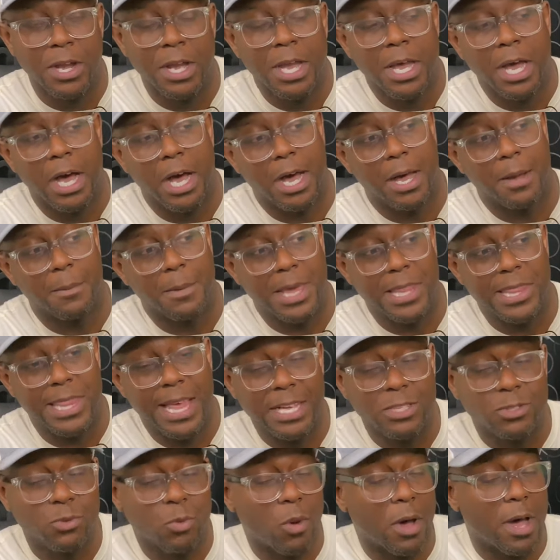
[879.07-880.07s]
And
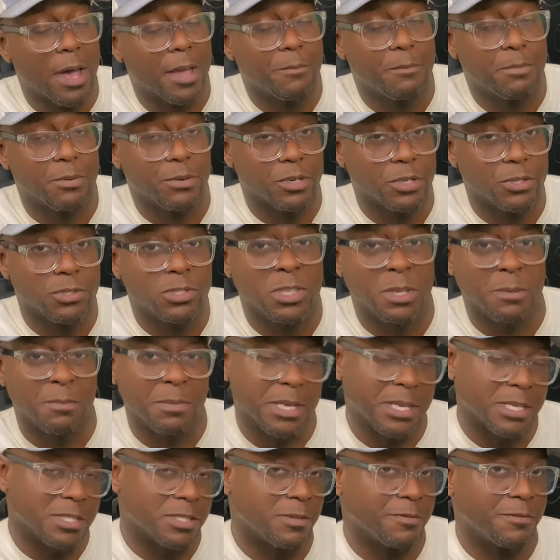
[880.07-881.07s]
that's why I produced it,
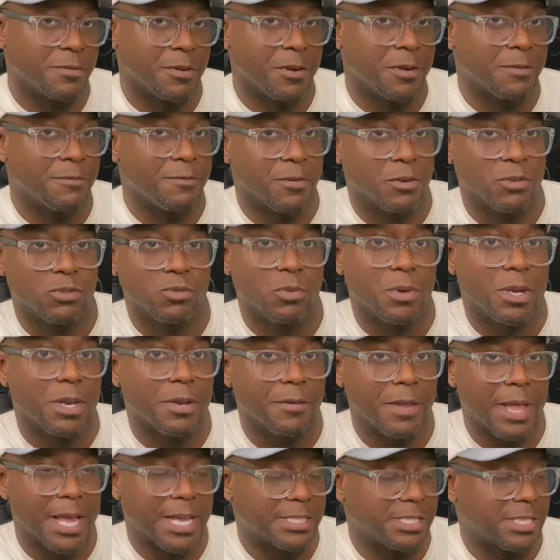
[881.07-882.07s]
because the very first one,
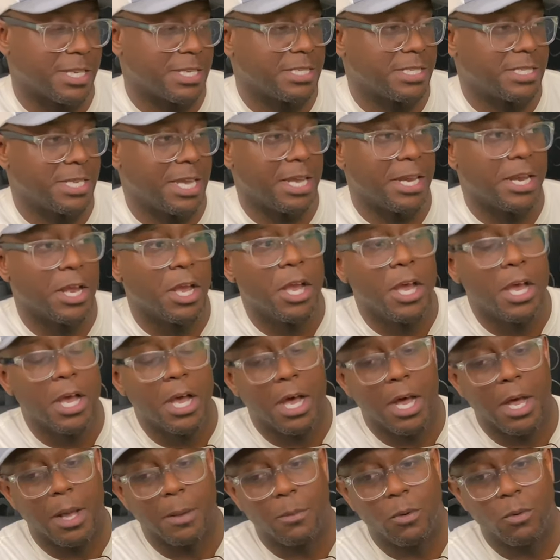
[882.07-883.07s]
as I said,
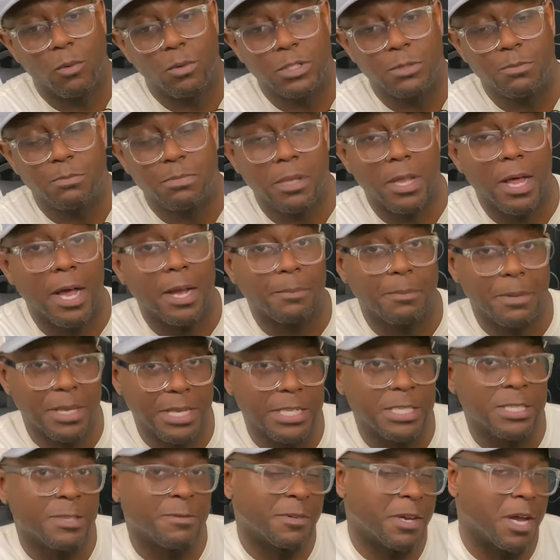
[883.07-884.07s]
was blocked
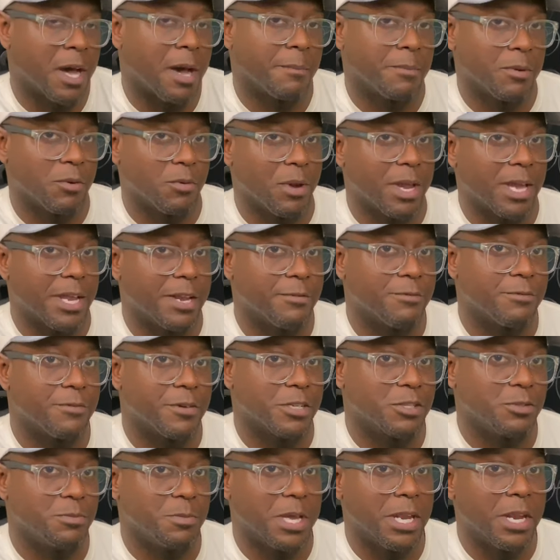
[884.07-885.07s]
because of copyright
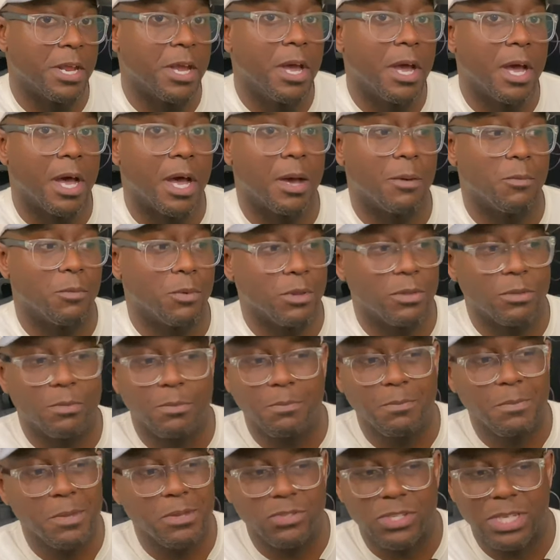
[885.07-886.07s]
infringement with
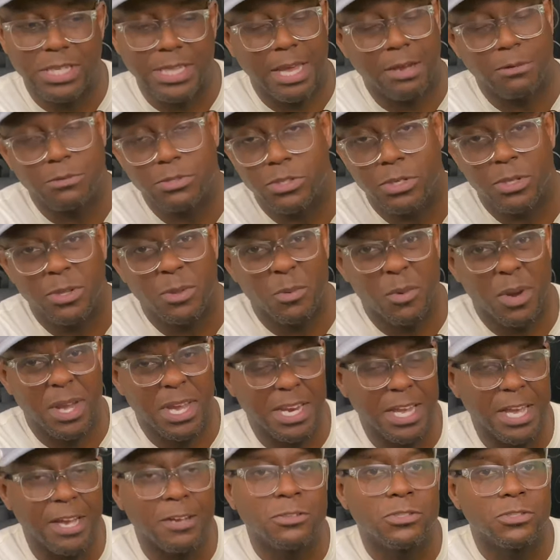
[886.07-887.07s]
music that was on the
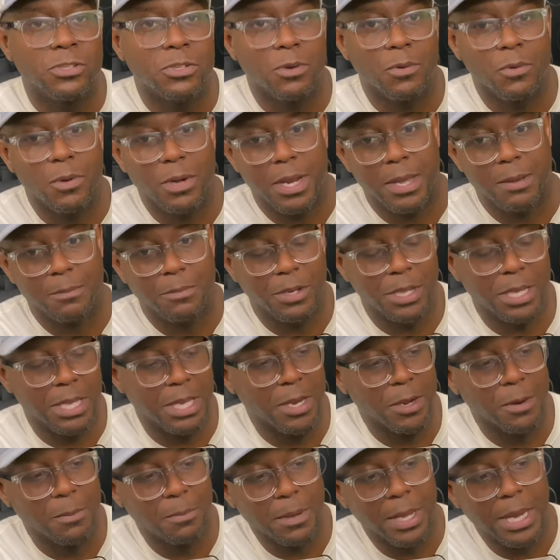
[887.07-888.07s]
radio, so you were unable to
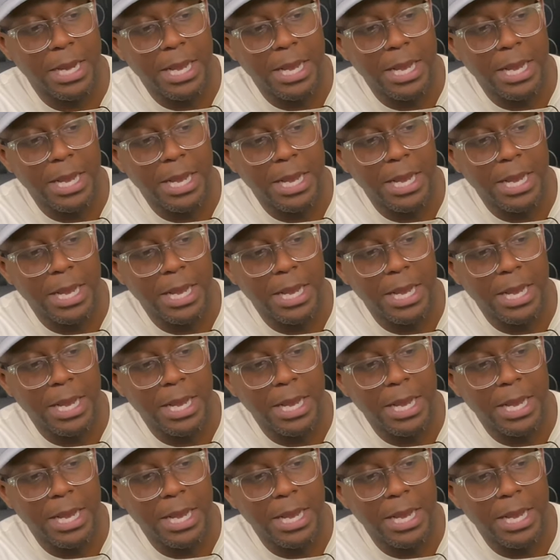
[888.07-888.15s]
hear. But